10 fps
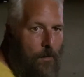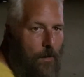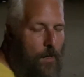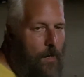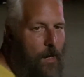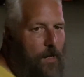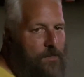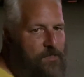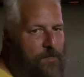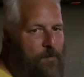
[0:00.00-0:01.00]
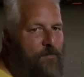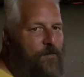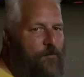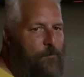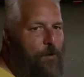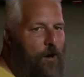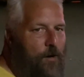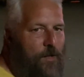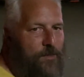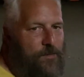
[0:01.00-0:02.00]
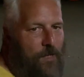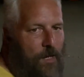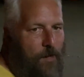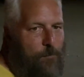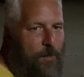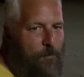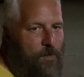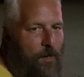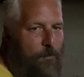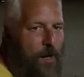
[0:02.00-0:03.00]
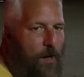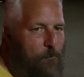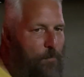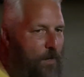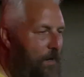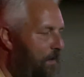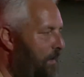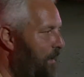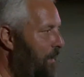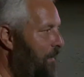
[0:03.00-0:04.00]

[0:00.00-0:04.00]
Honestly, my favorite part is people coming up and